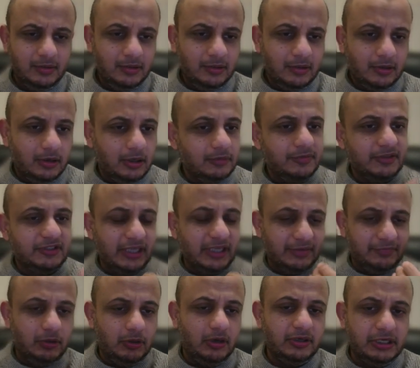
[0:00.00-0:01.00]
on which
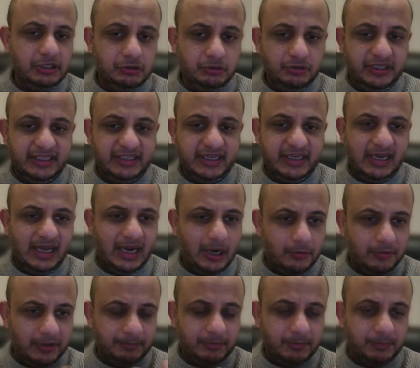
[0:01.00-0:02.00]
I've gone into detail
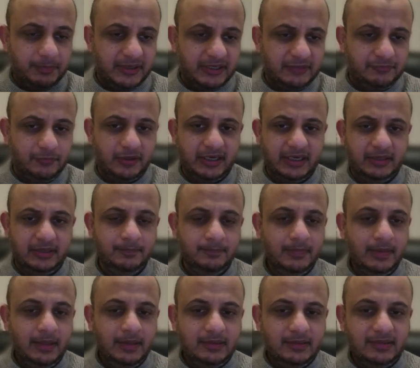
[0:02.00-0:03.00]
how I prepared for it,
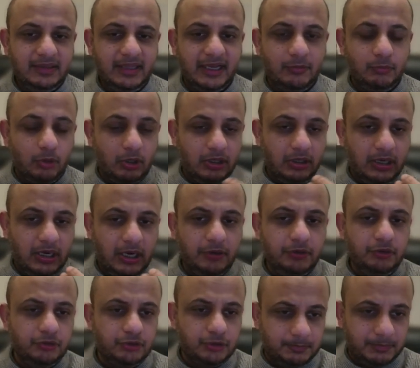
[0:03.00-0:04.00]
like how
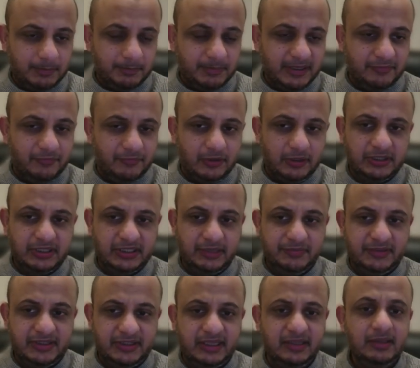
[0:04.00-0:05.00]
you should prepare for it and
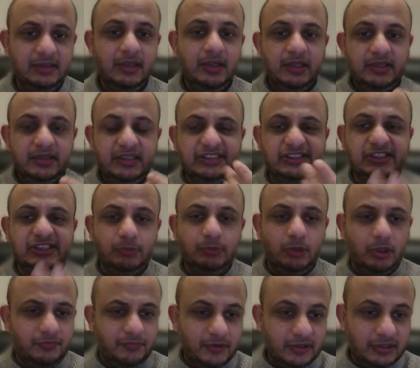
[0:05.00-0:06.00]
everything. This is
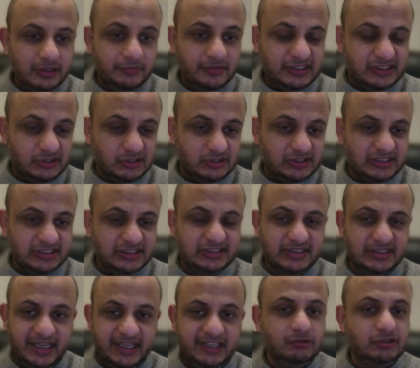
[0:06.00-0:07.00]
more for the
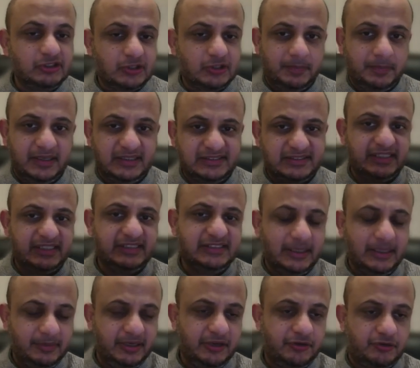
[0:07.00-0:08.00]
resources I used to pass the
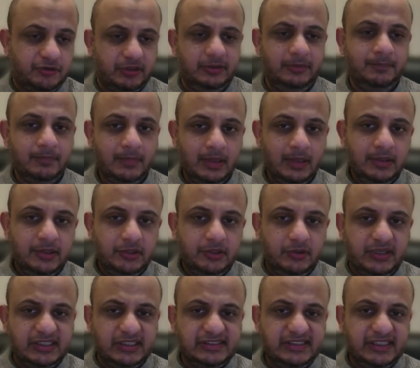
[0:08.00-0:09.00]
examination.
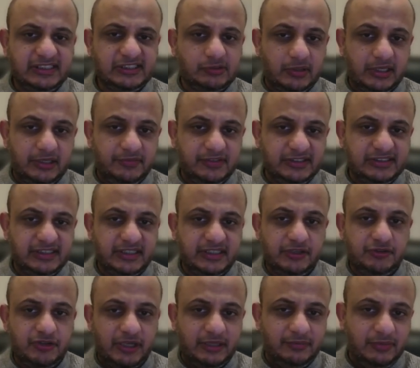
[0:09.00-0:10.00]
You can see it's quite recent
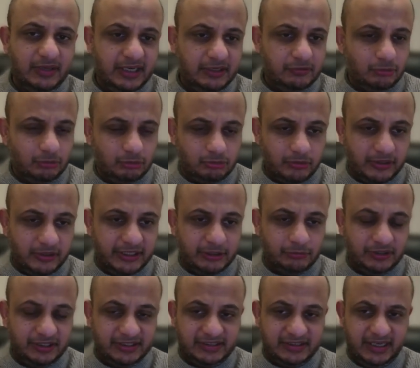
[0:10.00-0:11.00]
in January to
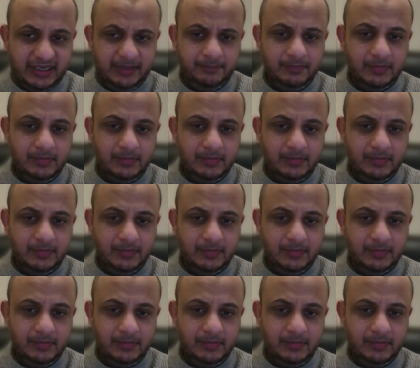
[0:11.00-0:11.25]
2023.